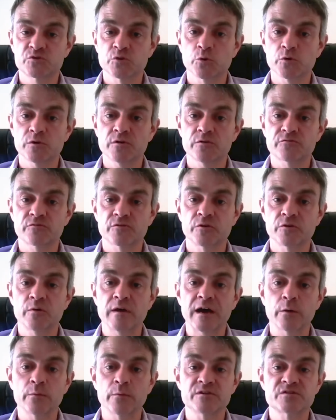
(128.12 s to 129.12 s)
talk you through
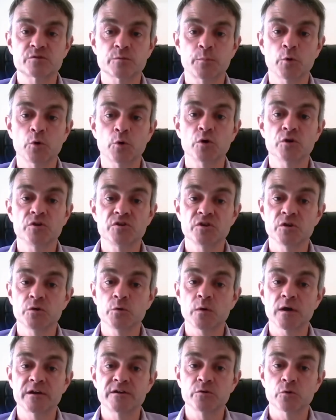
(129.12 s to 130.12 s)
how we support
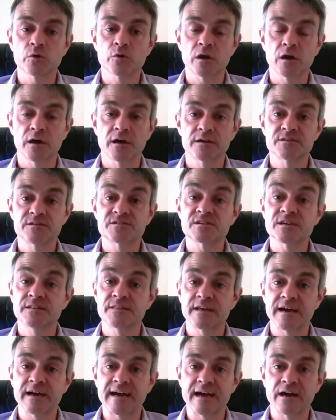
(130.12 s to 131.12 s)
you and your clients in
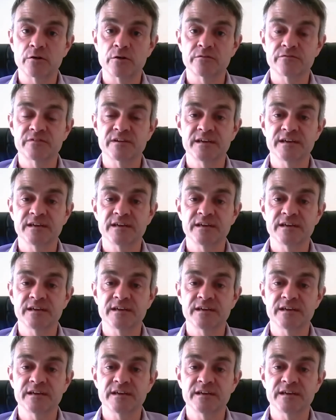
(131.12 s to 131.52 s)
their hour of